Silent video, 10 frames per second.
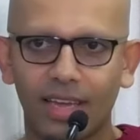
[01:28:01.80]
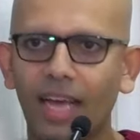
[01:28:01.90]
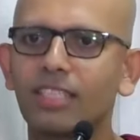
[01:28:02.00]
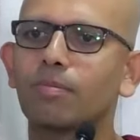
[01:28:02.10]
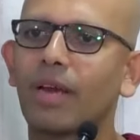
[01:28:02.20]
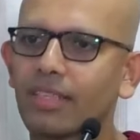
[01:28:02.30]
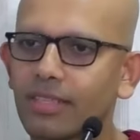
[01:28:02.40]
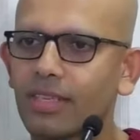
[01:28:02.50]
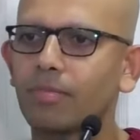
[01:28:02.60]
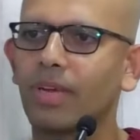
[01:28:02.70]
as
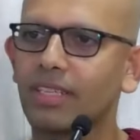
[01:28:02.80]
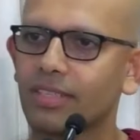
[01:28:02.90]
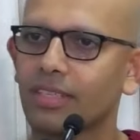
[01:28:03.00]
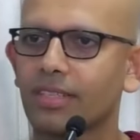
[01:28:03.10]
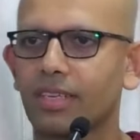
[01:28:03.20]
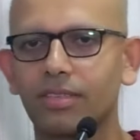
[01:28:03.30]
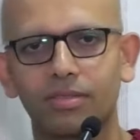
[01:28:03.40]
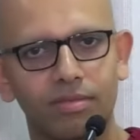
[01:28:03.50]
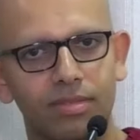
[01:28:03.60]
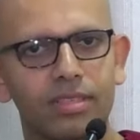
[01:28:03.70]
pens and pencils
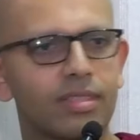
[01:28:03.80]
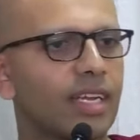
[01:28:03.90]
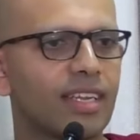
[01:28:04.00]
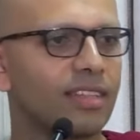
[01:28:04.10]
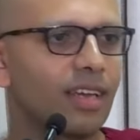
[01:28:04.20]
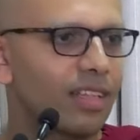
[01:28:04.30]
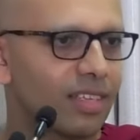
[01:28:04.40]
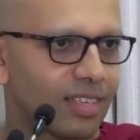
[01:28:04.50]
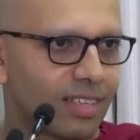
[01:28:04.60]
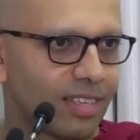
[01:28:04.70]
and this, that, and the
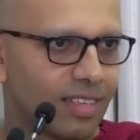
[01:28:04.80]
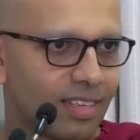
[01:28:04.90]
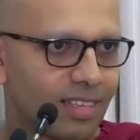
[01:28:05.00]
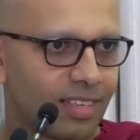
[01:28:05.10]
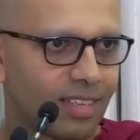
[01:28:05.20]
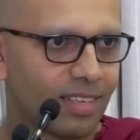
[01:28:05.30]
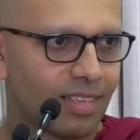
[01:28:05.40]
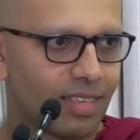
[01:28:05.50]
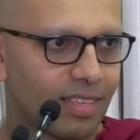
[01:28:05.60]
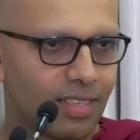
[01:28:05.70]
other.
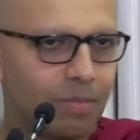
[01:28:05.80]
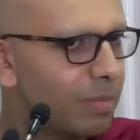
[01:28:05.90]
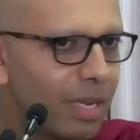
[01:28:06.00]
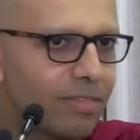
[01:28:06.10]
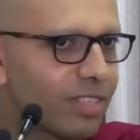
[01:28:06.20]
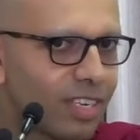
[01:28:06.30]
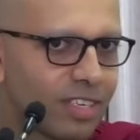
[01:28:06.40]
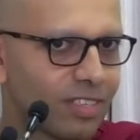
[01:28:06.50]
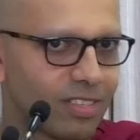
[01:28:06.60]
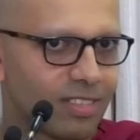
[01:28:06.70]
Simply
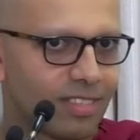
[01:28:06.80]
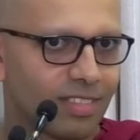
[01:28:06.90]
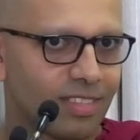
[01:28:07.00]
manifestations.